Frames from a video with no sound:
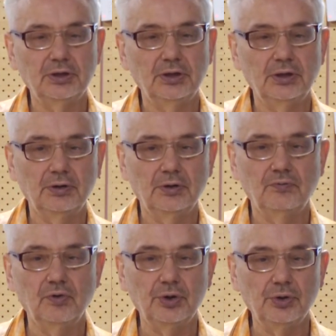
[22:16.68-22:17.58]

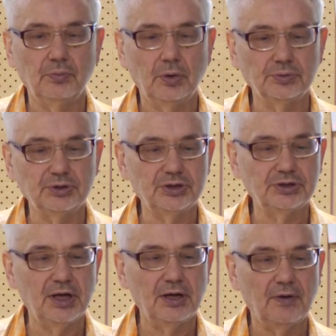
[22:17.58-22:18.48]
the volume
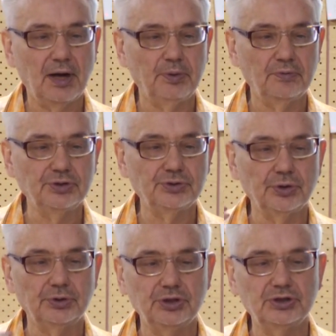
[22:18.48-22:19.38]
of the star, upper
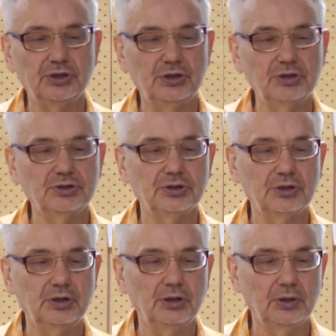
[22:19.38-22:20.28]
1/3
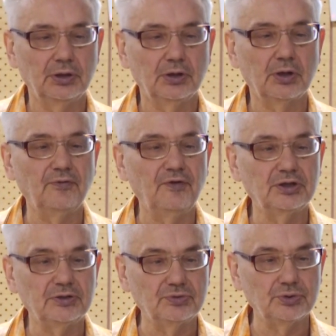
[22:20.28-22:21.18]
is
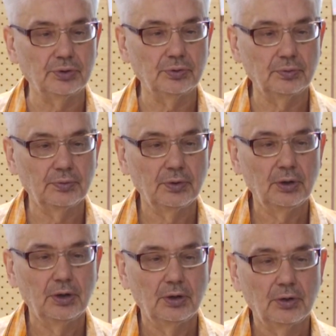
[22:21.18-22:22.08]
convective zone
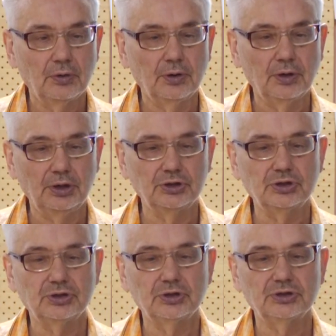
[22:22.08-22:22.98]

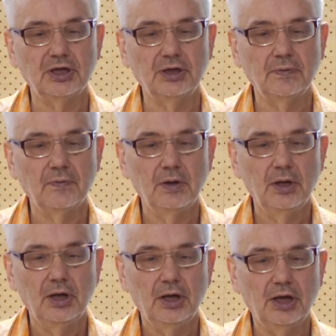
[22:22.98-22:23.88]
in the Sun.
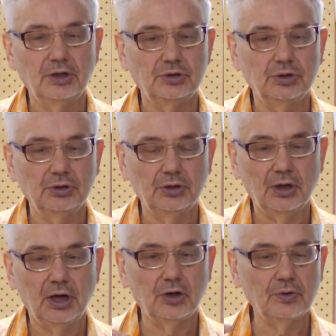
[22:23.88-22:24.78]

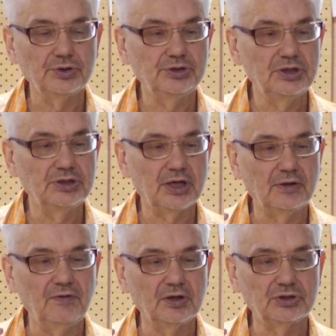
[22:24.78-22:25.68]
And across
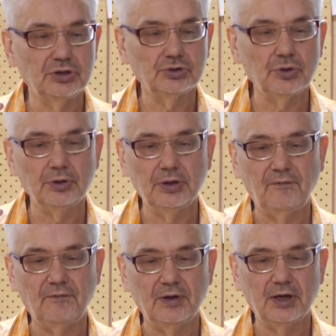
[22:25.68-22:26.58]
this convection
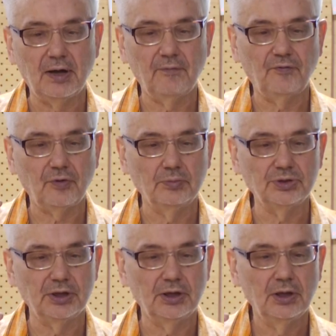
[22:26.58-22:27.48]
zone, if we come
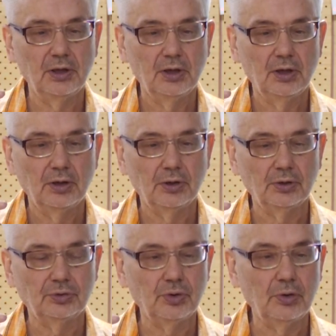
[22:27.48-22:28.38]
from the
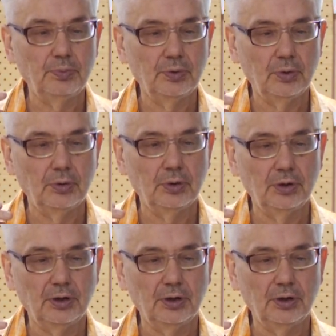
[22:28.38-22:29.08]
top